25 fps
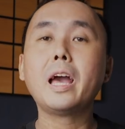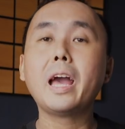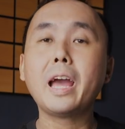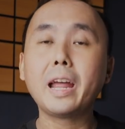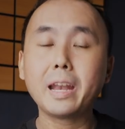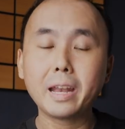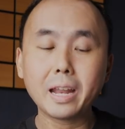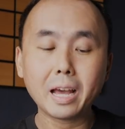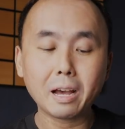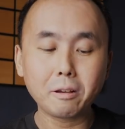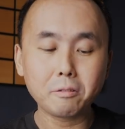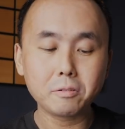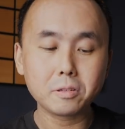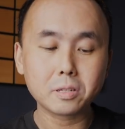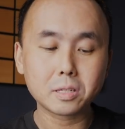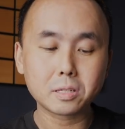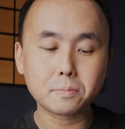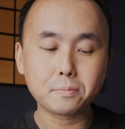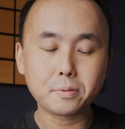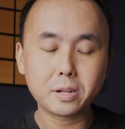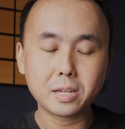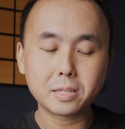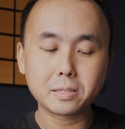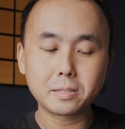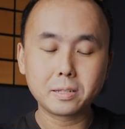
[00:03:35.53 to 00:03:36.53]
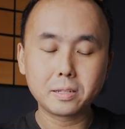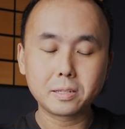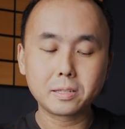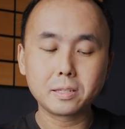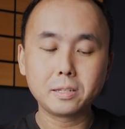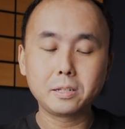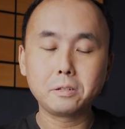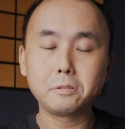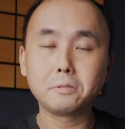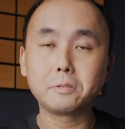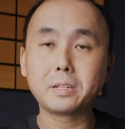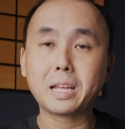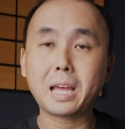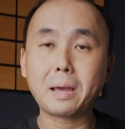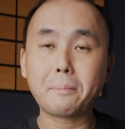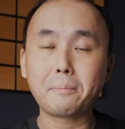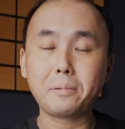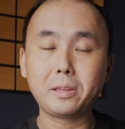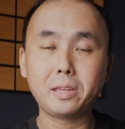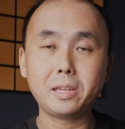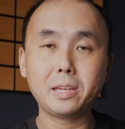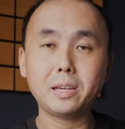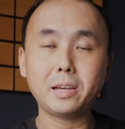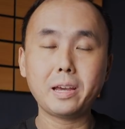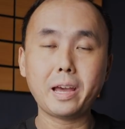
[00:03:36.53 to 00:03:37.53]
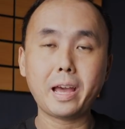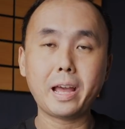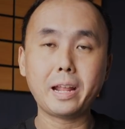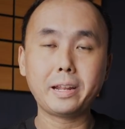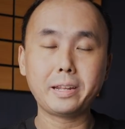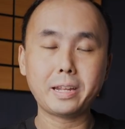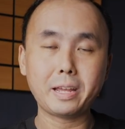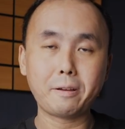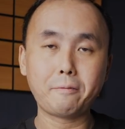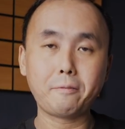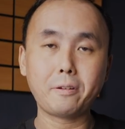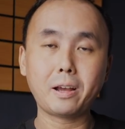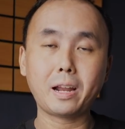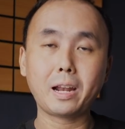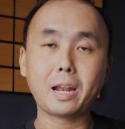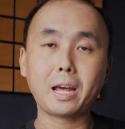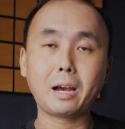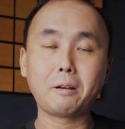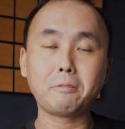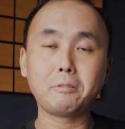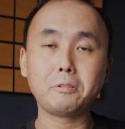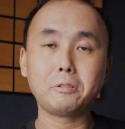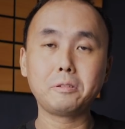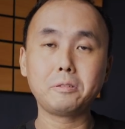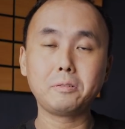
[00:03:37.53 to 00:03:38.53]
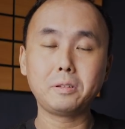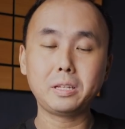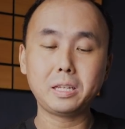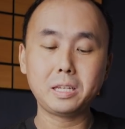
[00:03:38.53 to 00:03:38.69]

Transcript: And now you just press this little tab here and that will allow you to